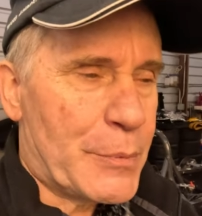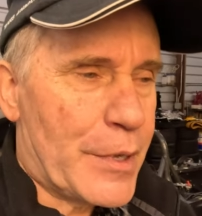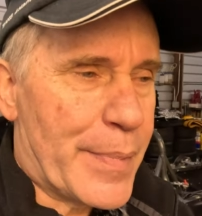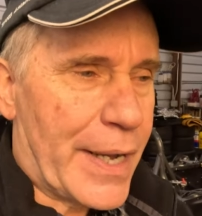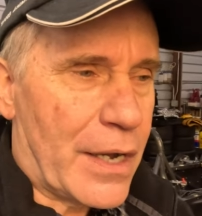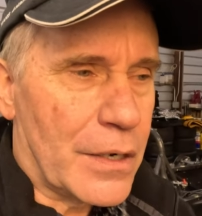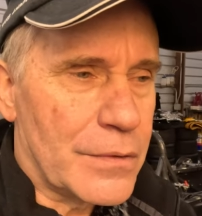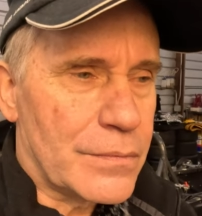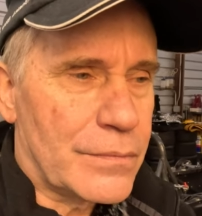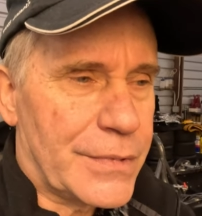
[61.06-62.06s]
to me about,
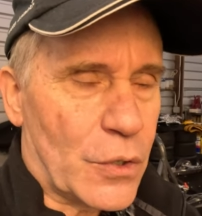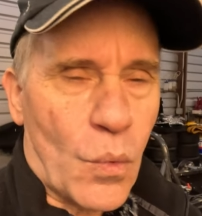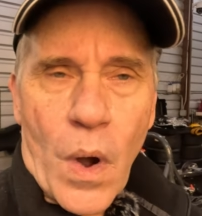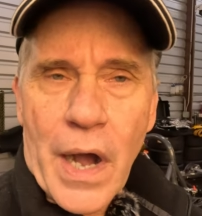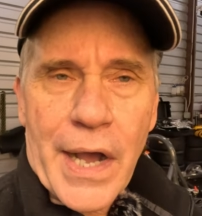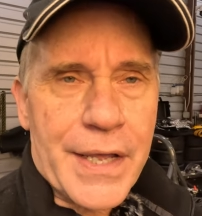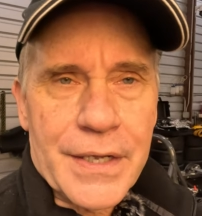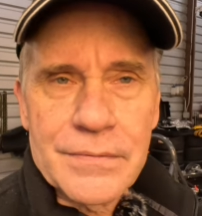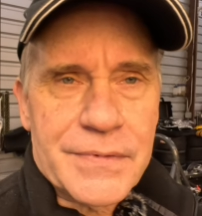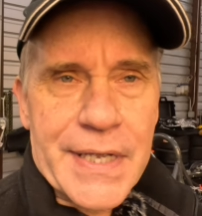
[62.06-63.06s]
you know,
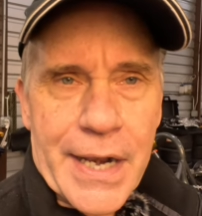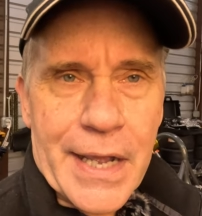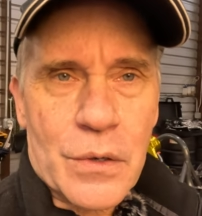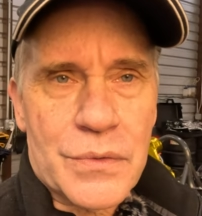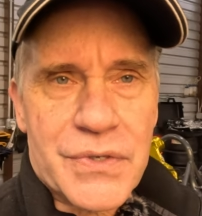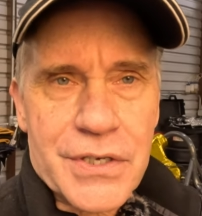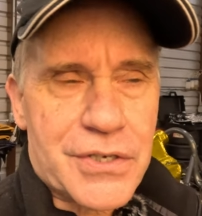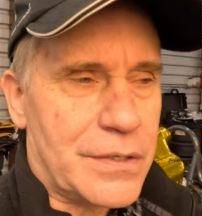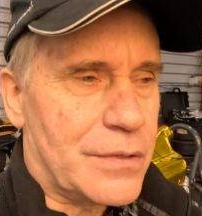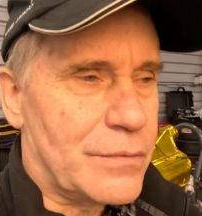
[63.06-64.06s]
why data
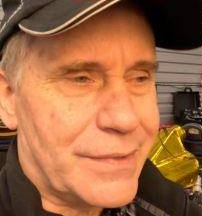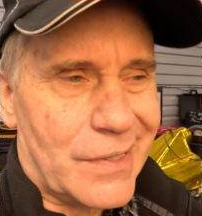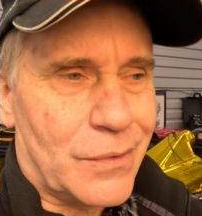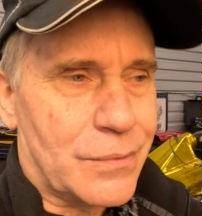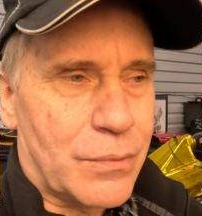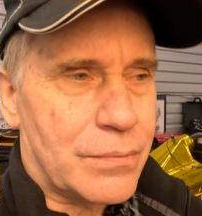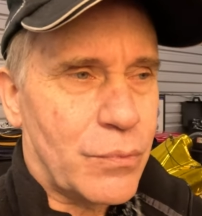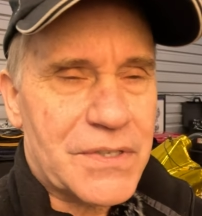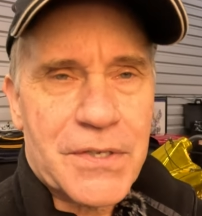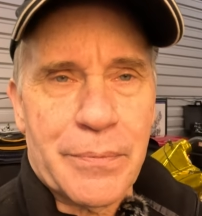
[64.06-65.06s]
acquisition, you know,
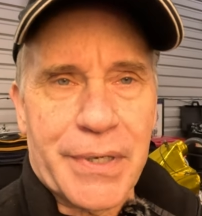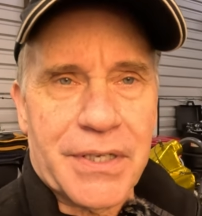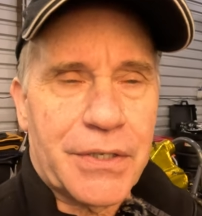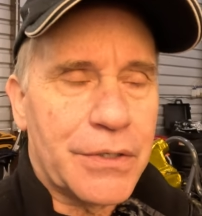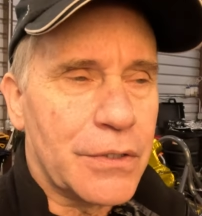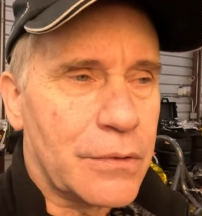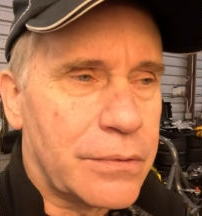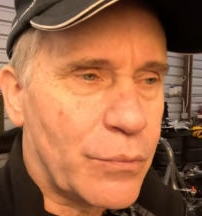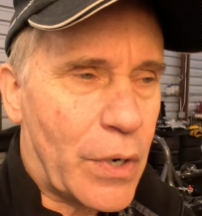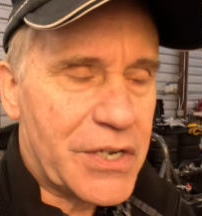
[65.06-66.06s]
what's the big deal,
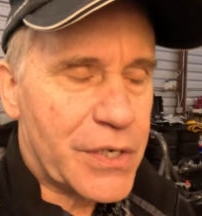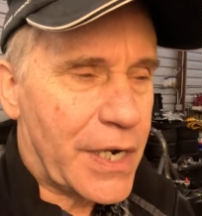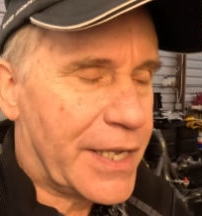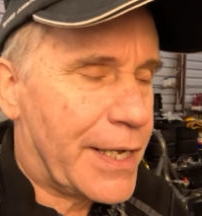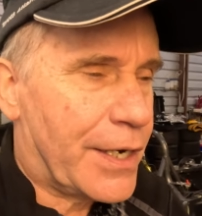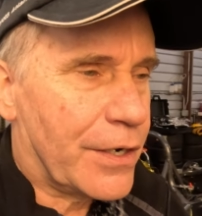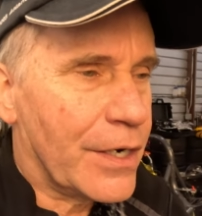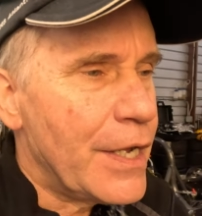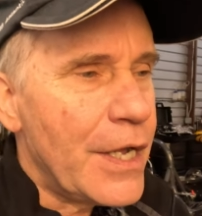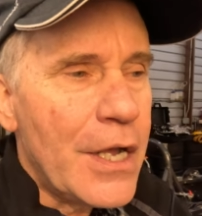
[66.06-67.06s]
why should I care?
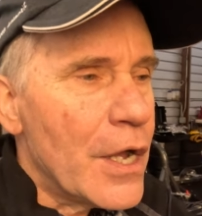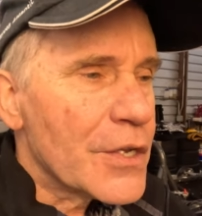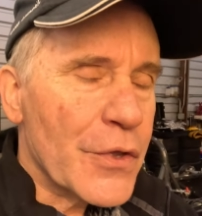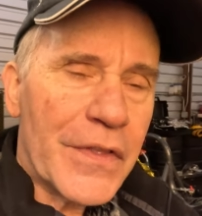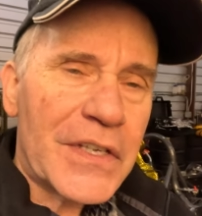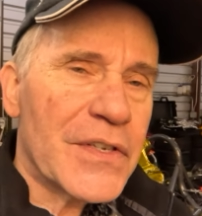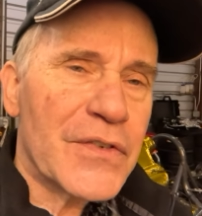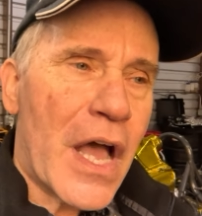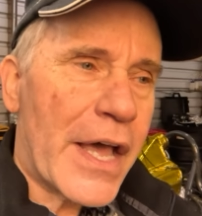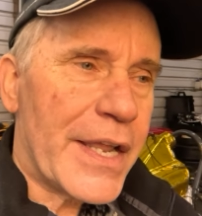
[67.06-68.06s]
So this
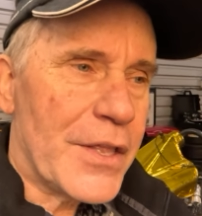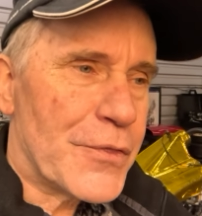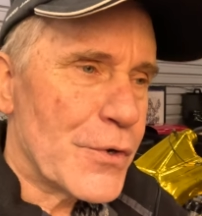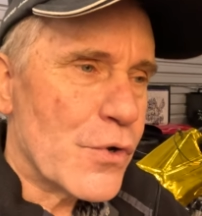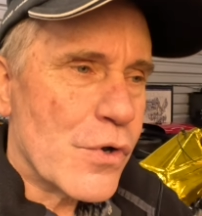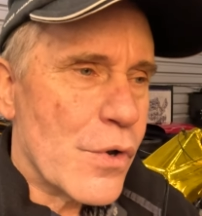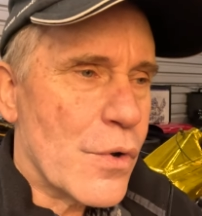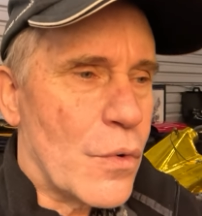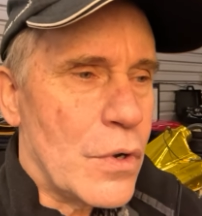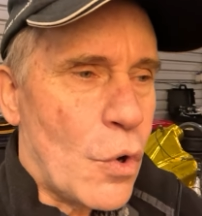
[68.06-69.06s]
is not a
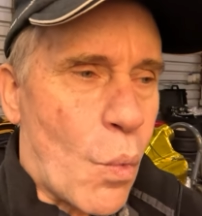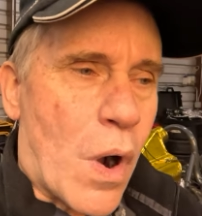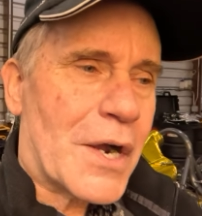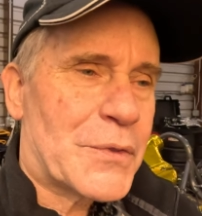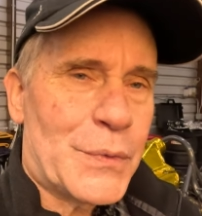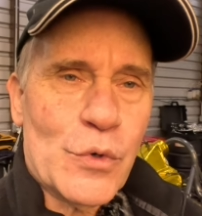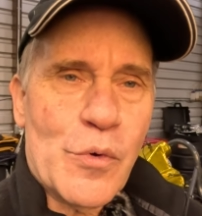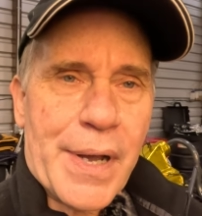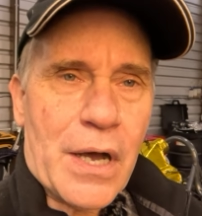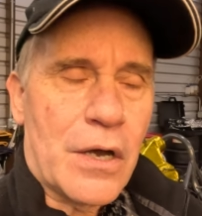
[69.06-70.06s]
thorough walkthrough
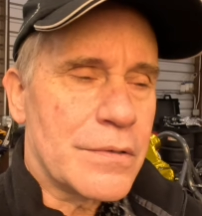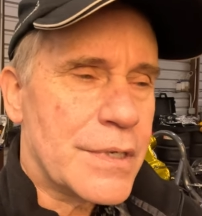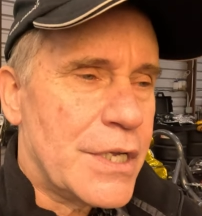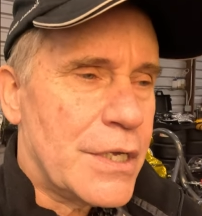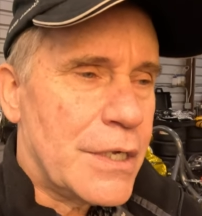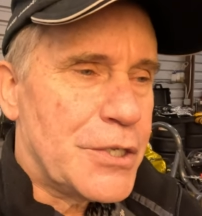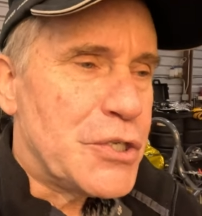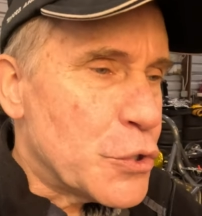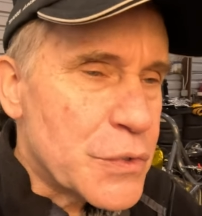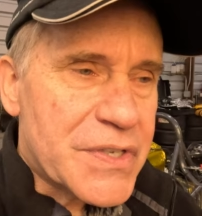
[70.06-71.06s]
about
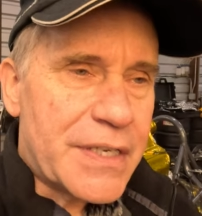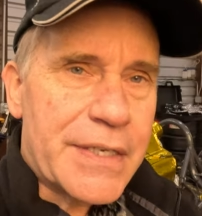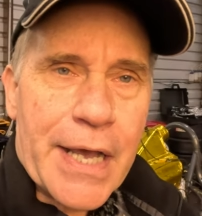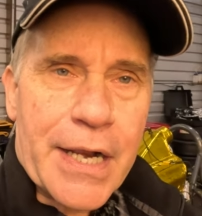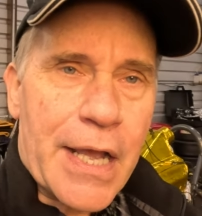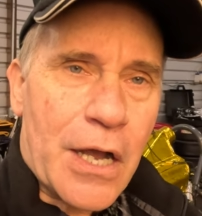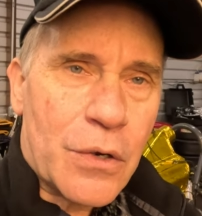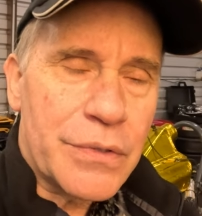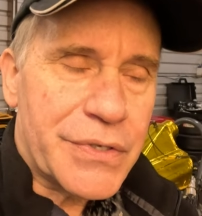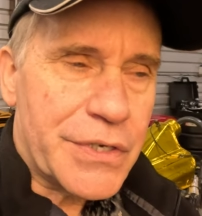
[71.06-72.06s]
using data
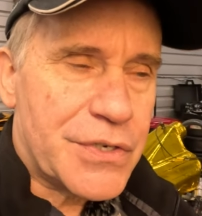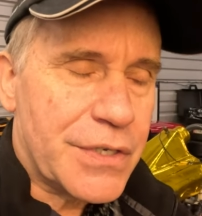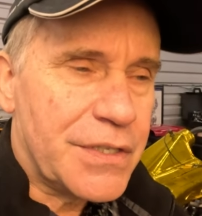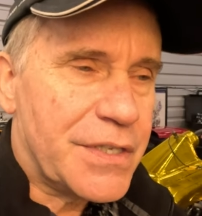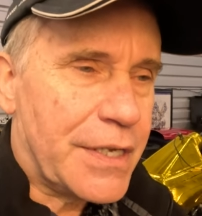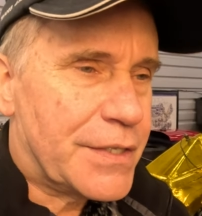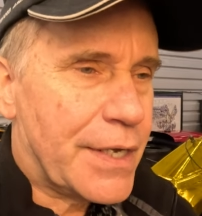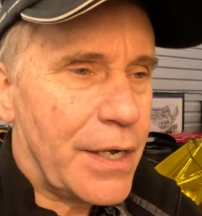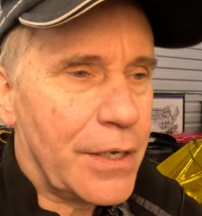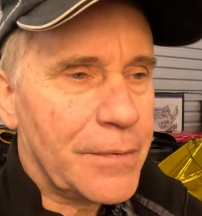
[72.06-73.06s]
acquisition in
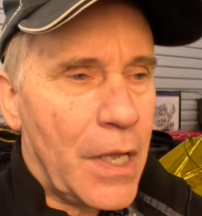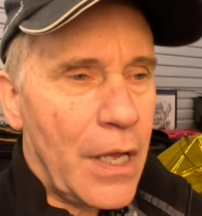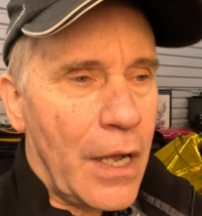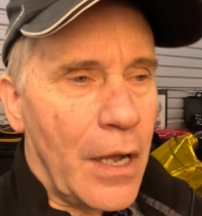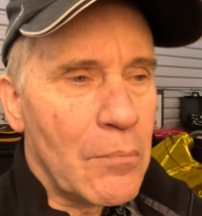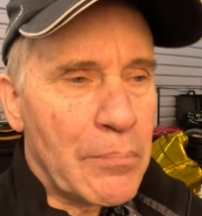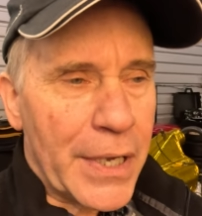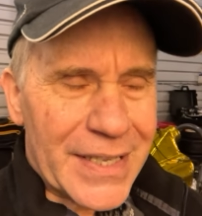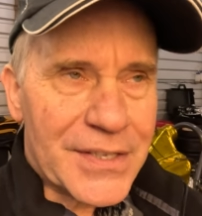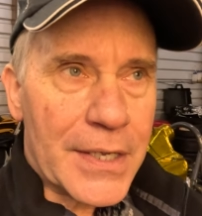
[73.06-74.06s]
detail,
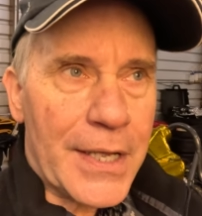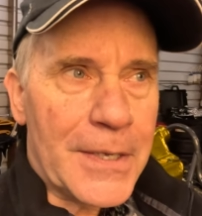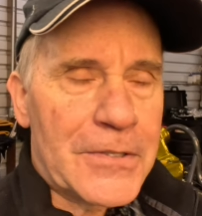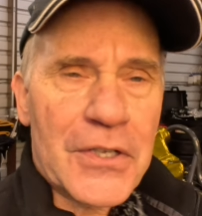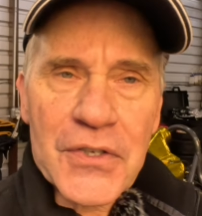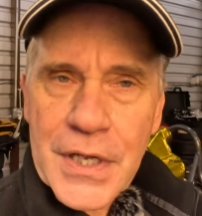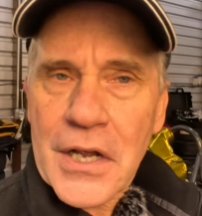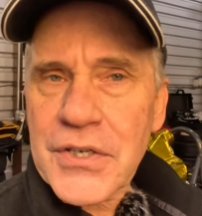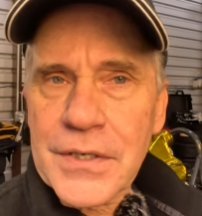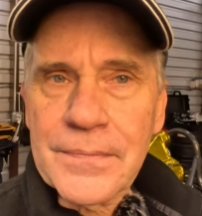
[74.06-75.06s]
but it's a
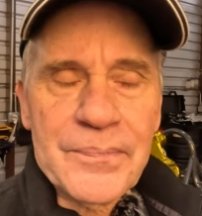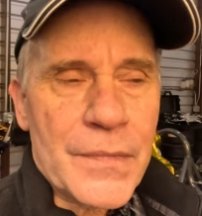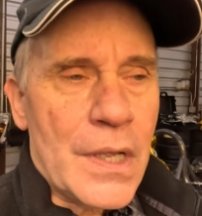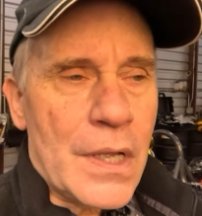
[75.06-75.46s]
discussion